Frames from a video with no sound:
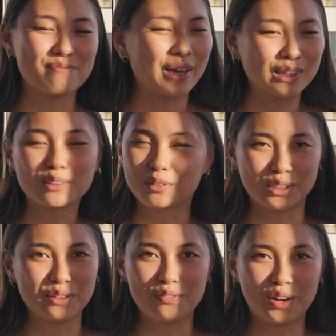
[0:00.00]
made
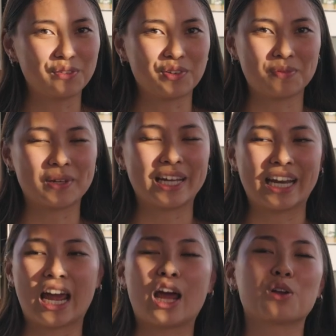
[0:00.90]
learning fun for me,
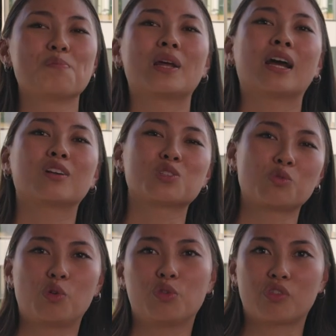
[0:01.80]
and I had been out of
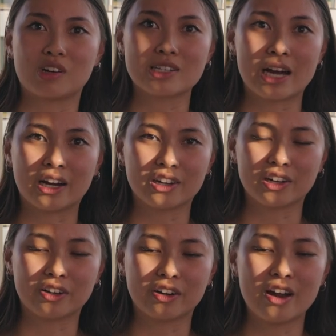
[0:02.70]
school for an entire year.